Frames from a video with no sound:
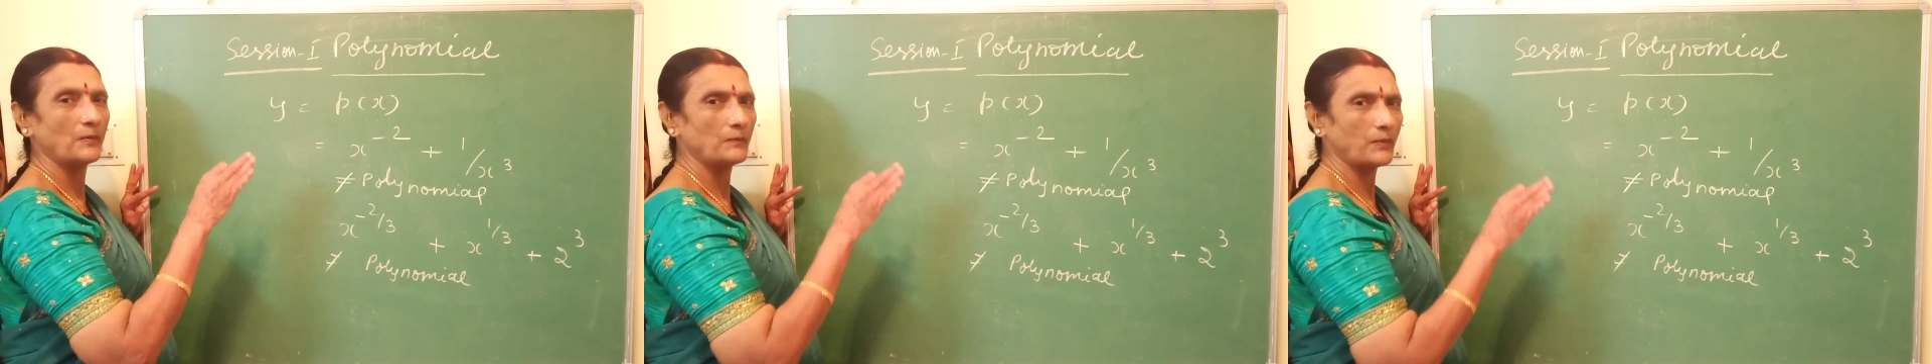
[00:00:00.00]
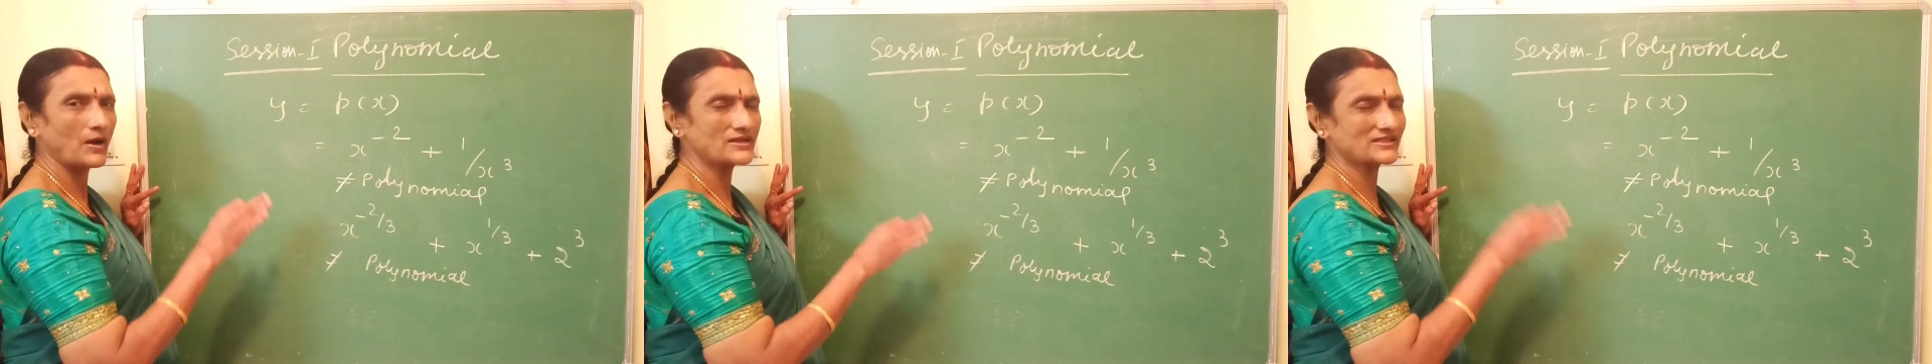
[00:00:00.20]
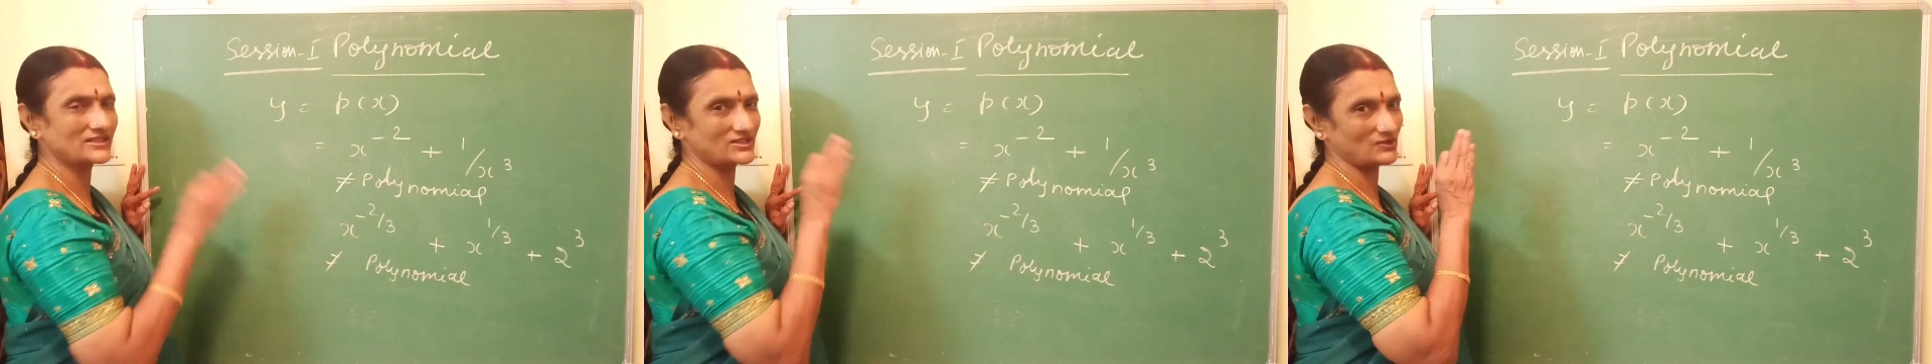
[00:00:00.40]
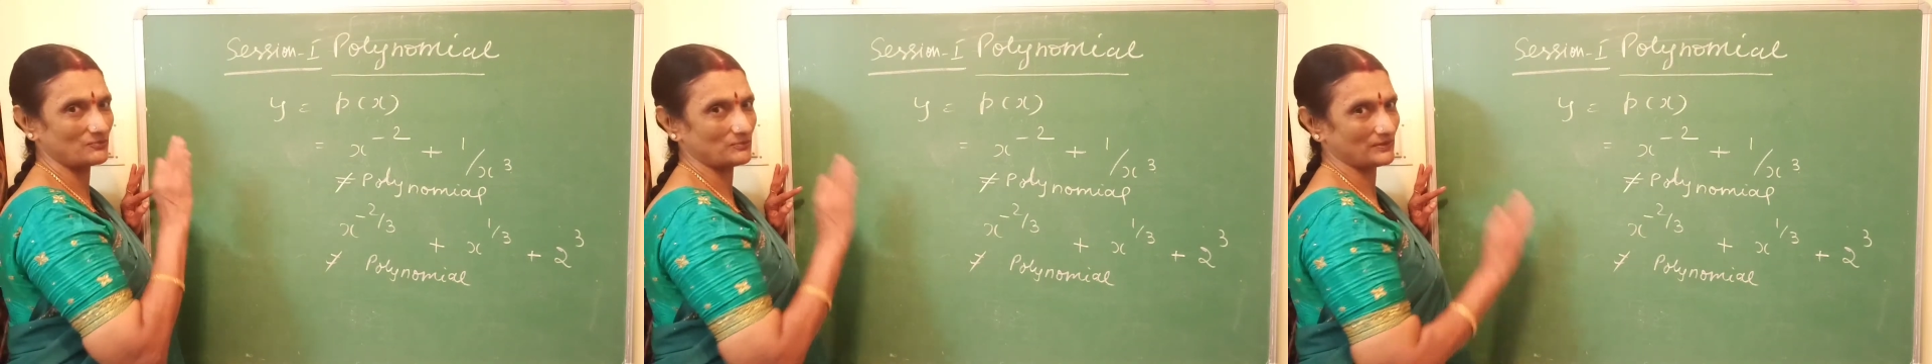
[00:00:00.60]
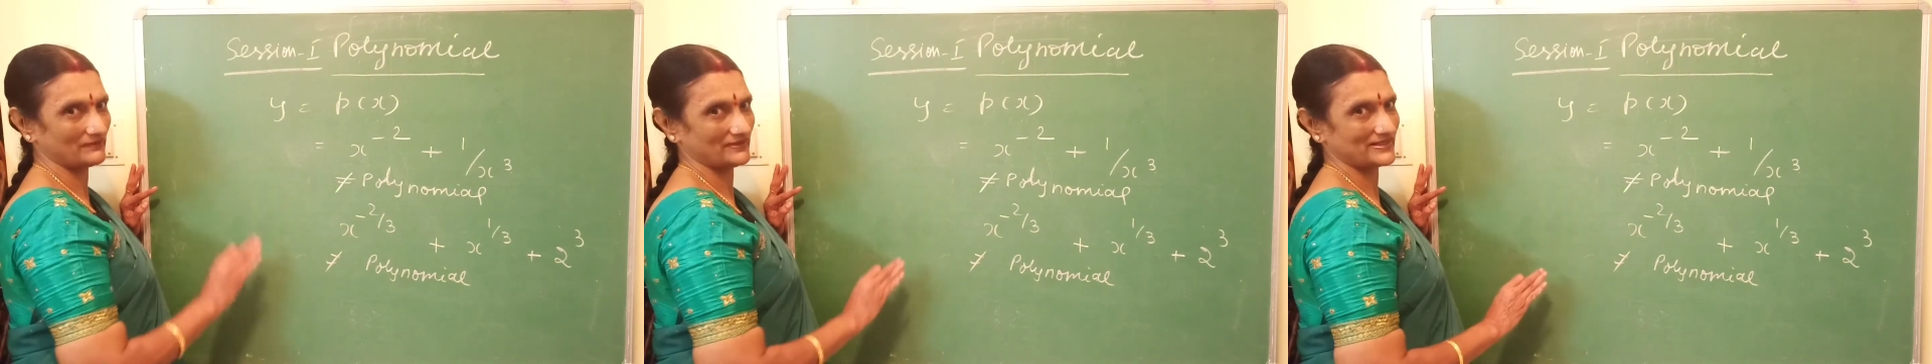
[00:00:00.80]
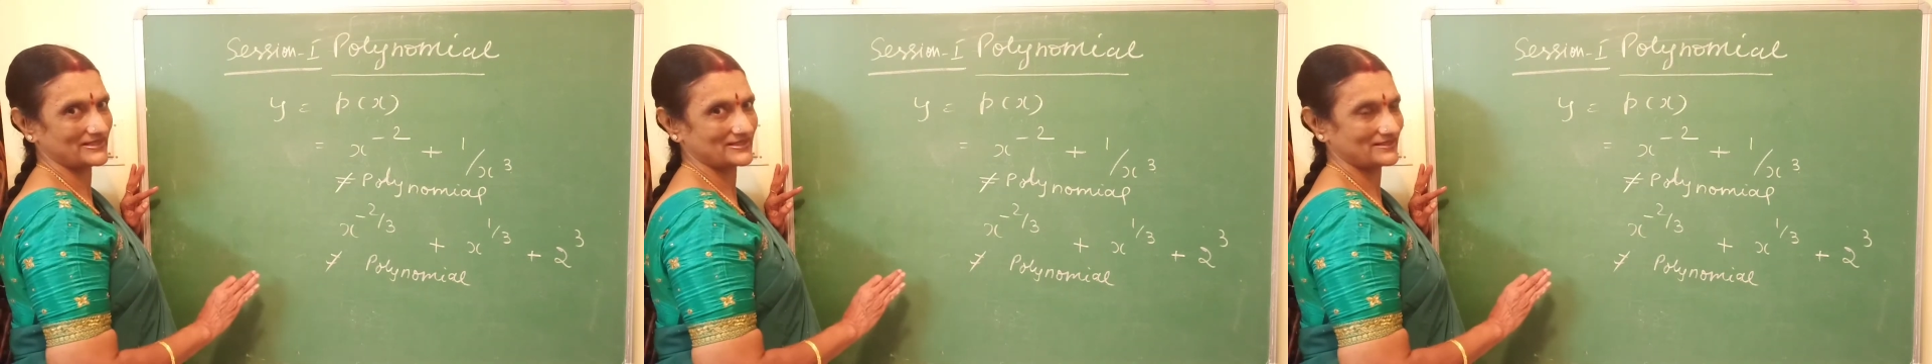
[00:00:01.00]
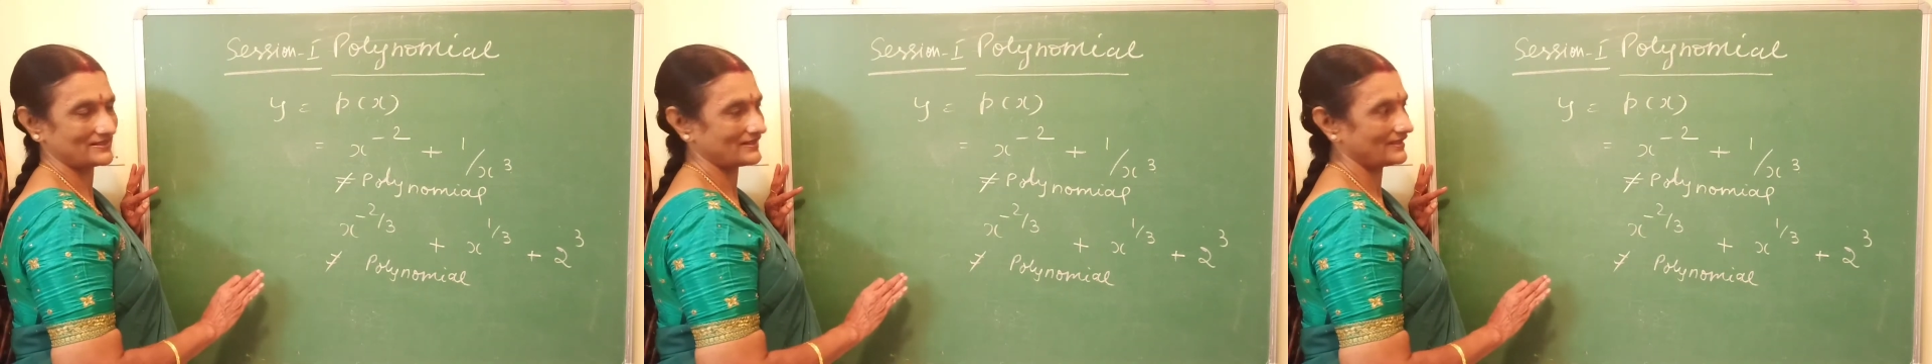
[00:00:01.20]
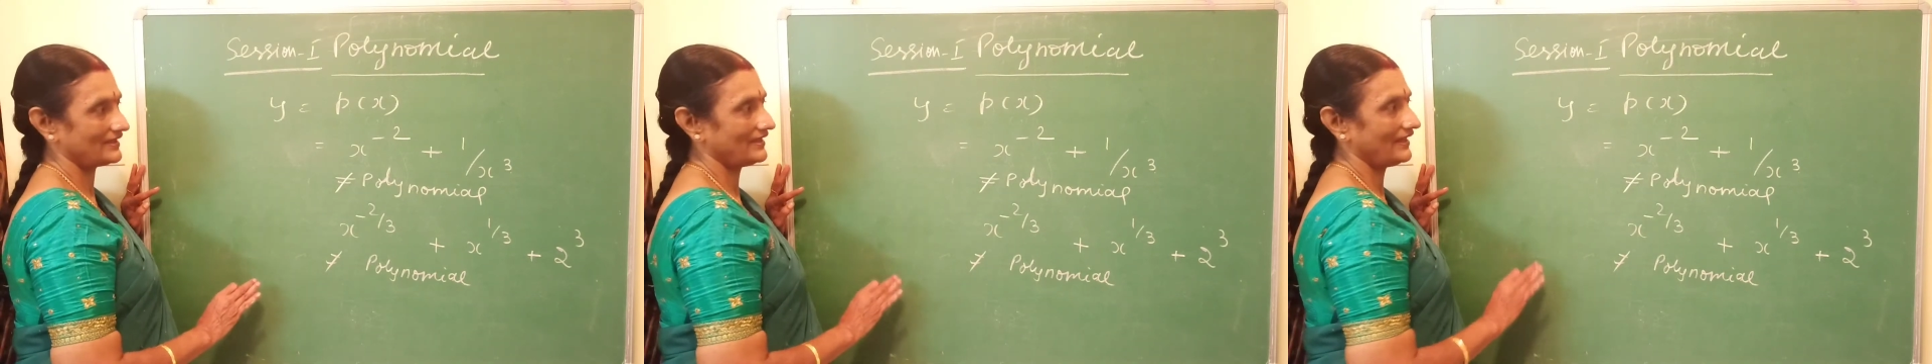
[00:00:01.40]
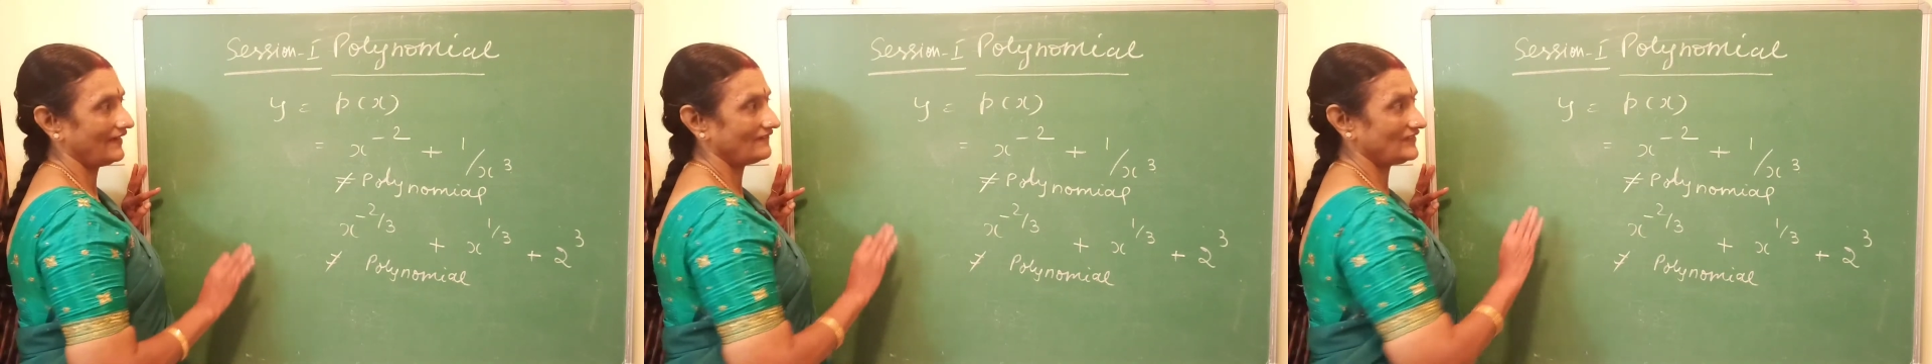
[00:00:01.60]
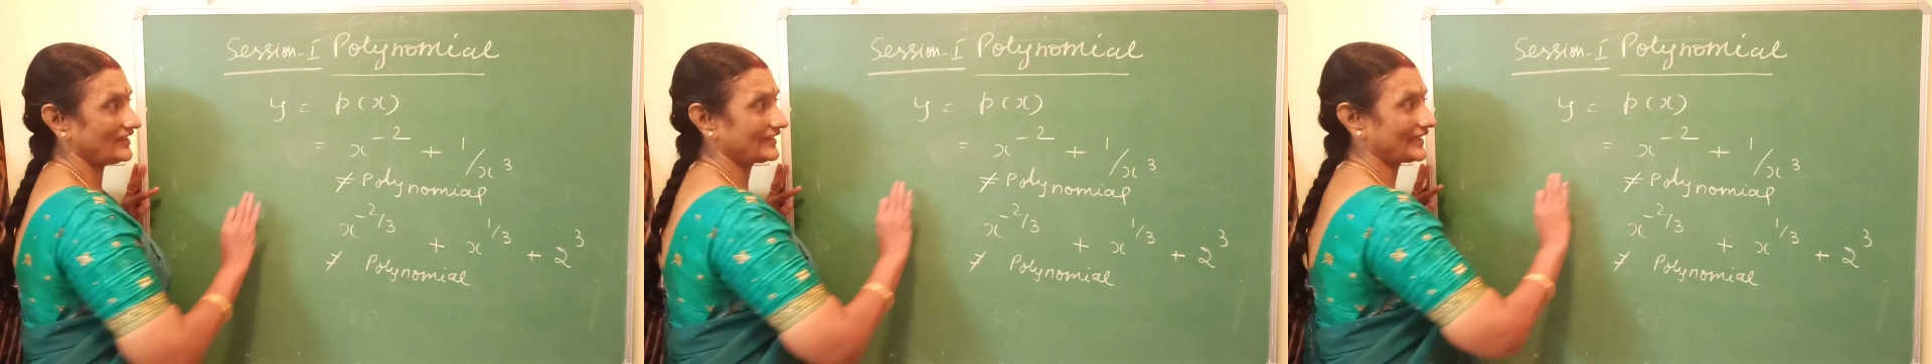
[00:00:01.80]
positive powers.
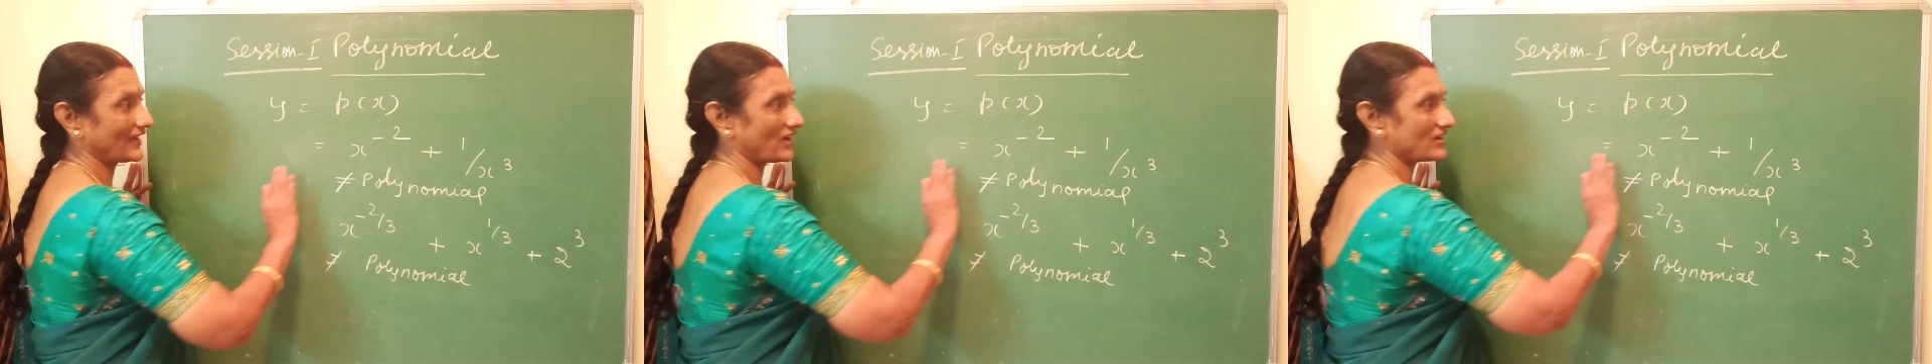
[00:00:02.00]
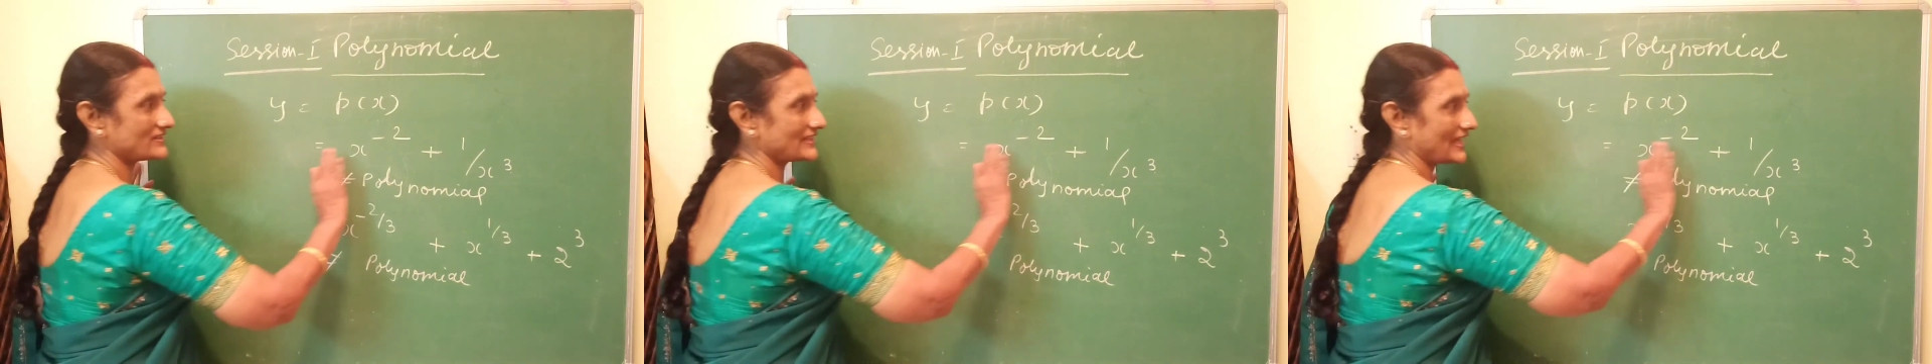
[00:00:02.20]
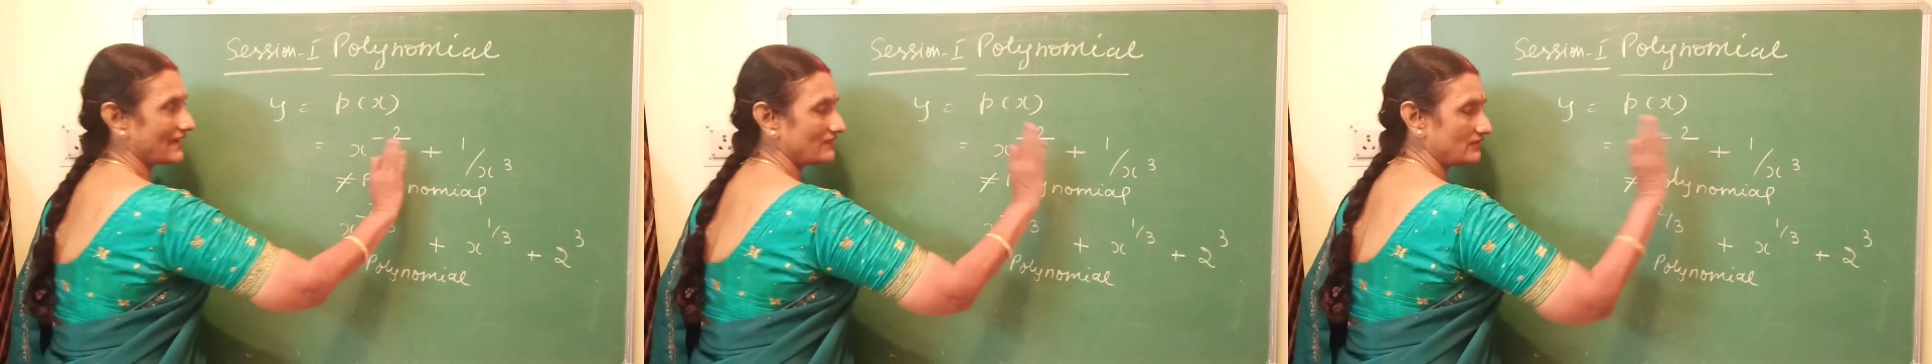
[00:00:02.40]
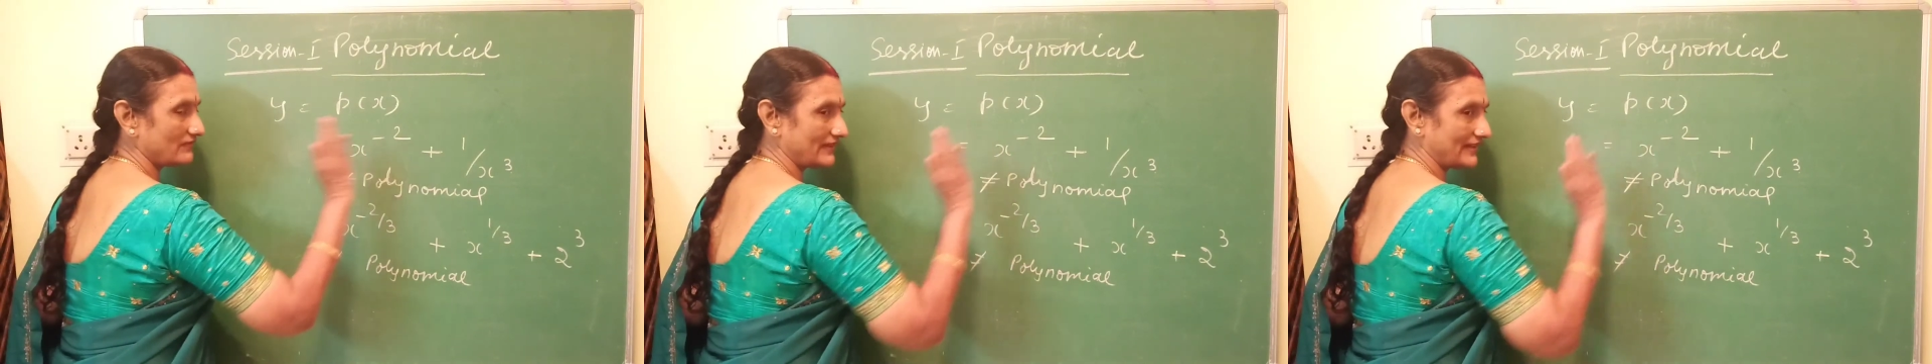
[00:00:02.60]
We cannot have even